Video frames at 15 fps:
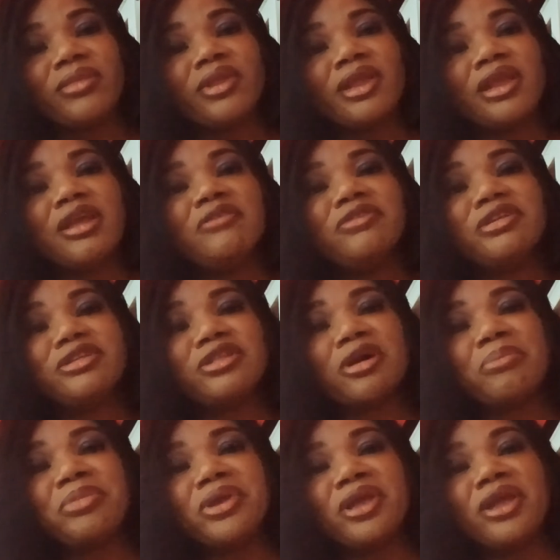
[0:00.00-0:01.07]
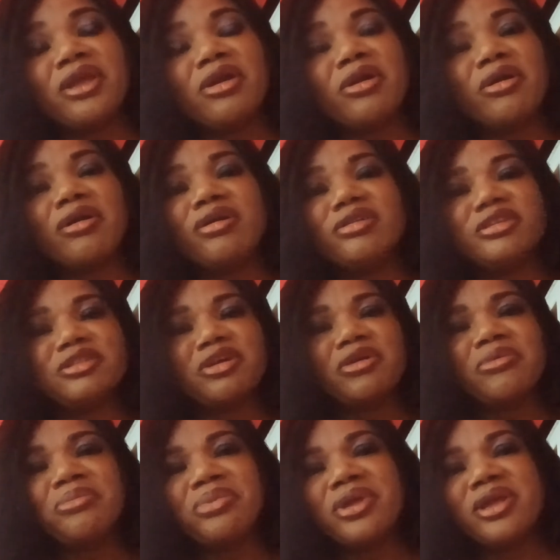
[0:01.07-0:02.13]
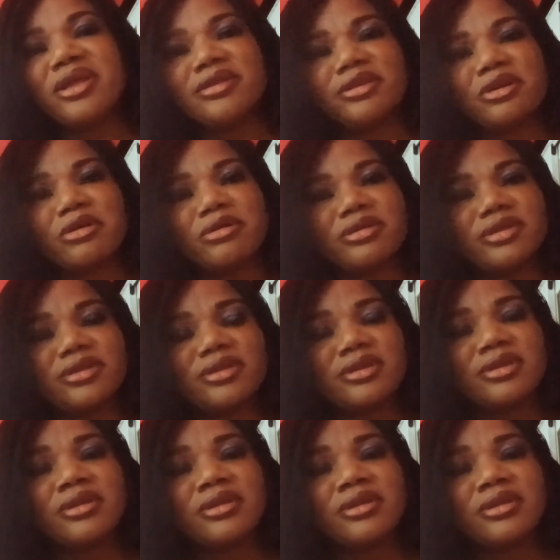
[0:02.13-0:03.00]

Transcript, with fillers: If he stop picking your calls, don't pick his calls